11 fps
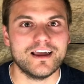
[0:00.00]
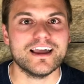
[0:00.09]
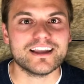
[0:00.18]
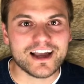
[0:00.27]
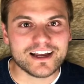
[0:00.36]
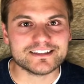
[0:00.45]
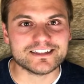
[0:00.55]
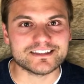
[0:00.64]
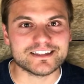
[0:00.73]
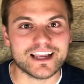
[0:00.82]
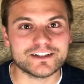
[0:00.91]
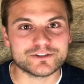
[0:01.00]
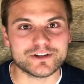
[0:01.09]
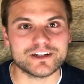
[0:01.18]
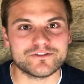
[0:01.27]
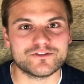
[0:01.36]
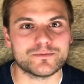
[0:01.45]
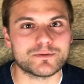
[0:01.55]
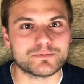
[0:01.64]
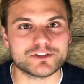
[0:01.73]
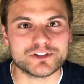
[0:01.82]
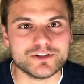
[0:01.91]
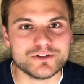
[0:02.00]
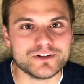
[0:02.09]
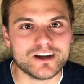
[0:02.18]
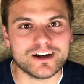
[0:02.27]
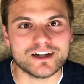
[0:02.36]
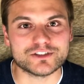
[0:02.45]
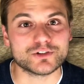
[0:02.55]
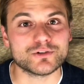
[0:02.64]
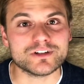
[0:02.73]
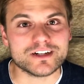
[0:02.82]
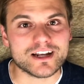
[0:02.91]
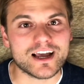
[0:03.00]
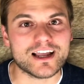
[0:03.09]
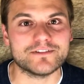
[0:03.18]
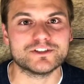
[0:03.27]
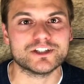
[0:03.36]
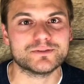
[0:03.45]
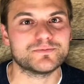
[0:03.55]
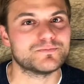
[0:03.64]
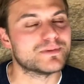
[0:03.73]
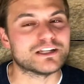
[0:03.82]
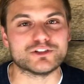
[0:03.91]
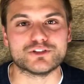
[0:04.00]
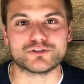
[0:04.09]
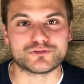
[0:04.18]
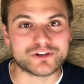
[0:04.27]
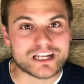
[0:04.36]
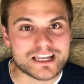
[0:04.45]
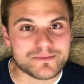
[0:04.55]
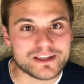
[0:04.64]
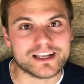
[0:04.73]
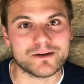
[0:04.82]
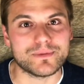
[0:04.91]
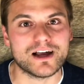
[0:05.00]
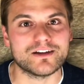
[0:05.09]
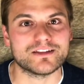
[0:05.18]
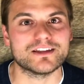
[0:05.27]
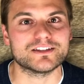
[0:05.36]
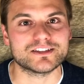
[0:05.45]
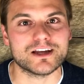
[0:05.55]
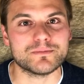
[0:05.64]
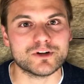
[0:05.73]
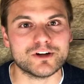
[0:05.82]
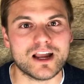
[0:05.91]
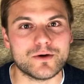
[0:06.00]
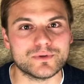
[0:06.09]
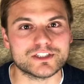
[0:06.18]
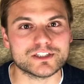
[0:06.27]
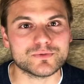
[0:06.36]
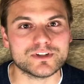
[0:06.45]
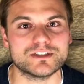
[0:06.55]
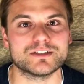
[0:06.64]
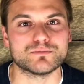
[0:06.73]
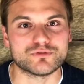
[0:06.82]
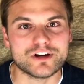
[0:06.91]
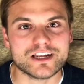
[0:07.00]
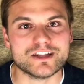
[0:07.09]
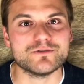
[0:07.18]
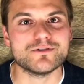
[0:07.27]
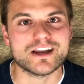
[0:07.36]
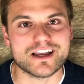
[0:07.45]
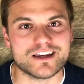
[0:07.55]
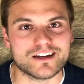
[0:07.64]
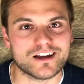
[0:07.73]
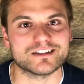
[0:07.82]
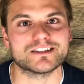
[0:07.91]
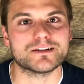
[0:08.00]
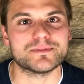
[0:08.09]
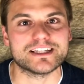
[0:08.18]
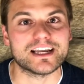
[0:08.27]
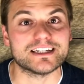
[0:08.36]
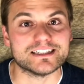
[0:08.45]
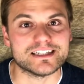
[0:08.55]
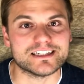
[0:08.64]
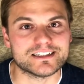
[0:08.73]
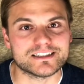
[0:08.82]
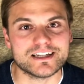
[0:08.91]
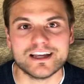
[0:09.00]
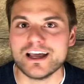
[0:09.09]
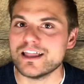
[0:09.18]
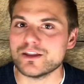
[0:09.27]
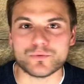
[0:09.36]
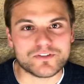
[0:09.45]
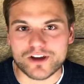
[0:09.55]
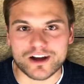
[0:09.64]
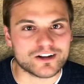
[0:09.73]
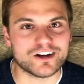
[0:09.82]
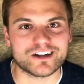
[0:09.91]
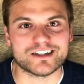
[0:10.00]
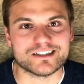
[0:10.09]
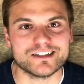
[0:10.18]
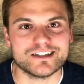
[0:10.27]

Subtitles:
Hey guys, it's Andrew here from The Pursuit. Jordan and I have just been dreaming about this summer, and we just wanted to bring you in on some of the ideas that we've got cooking.